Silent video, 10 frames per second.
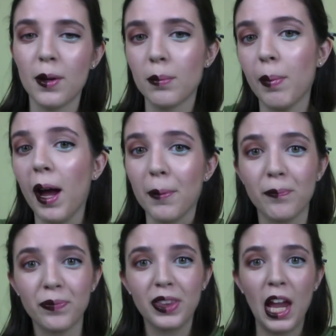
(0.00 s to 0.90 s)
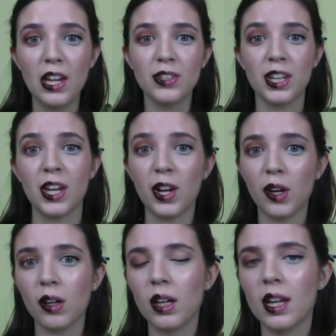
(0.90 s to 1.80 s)
But
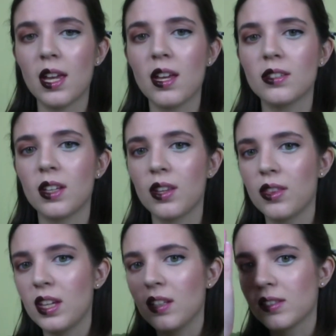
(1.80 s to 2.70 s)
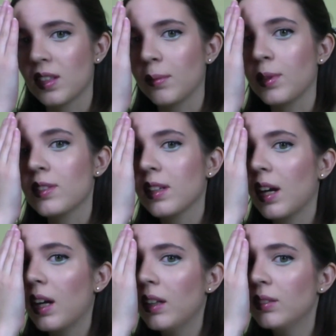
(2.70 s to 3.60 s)
here is the summer
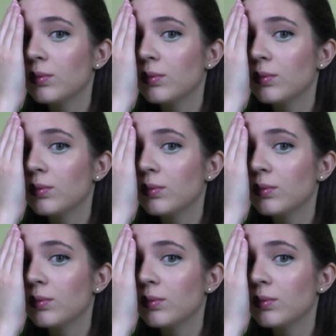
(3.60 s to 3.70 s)
side.